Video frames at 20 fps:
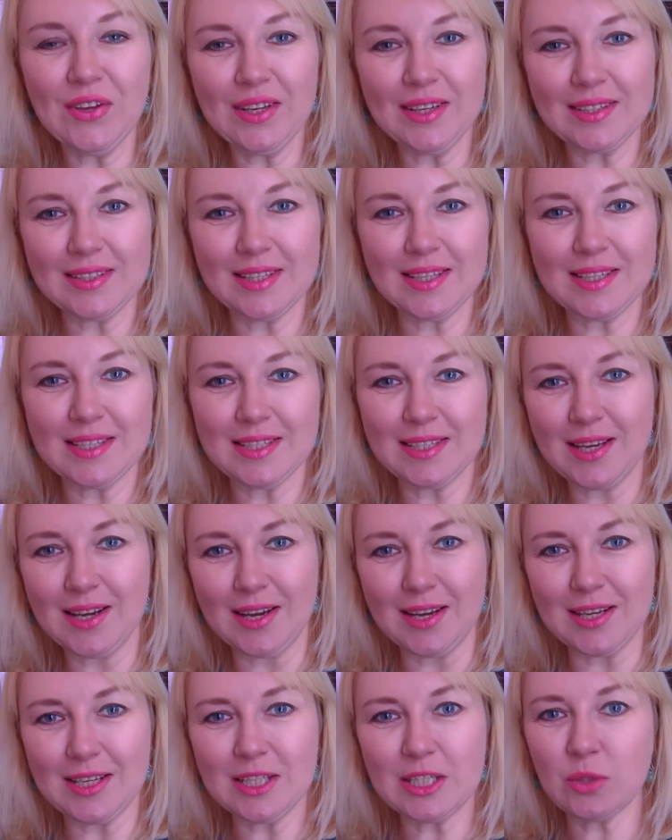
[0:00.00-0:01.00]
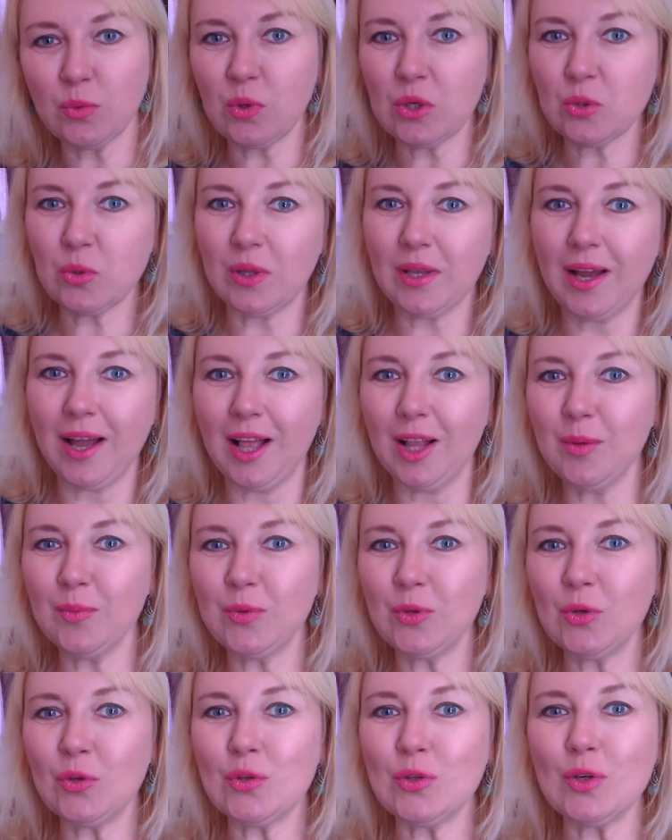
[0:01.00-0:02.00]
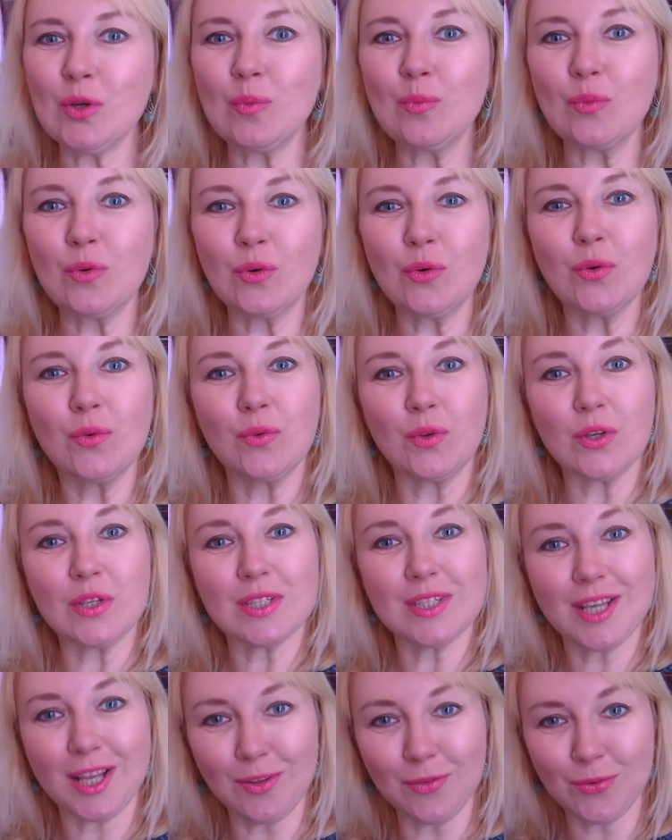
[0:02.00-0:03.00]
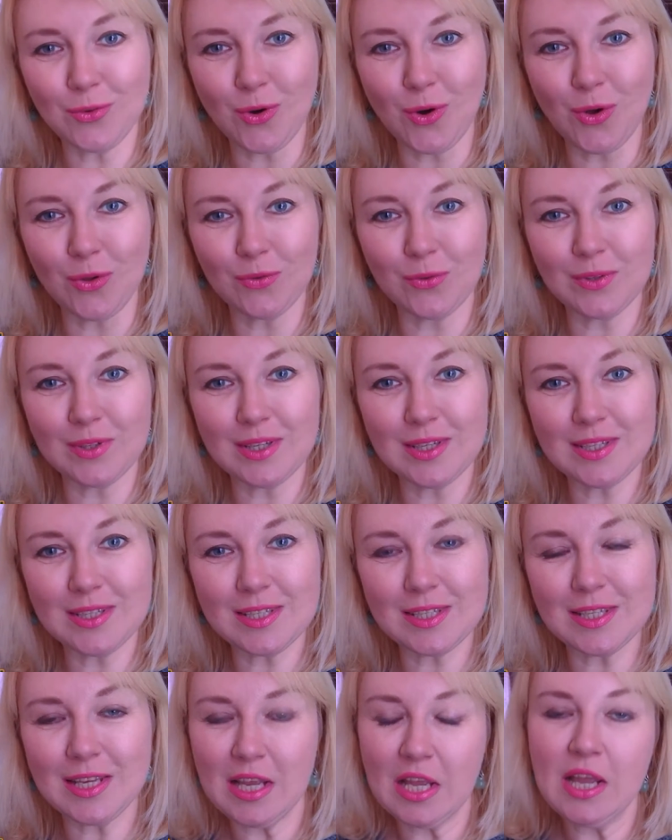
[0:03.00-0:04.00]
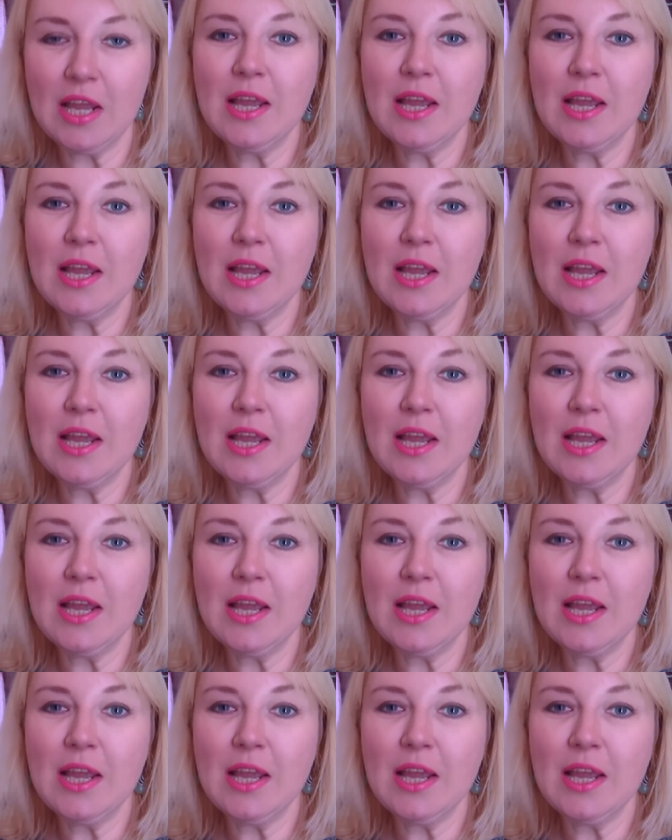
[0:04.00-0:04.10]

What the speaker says: exercise which will help you to improve your self-confidence,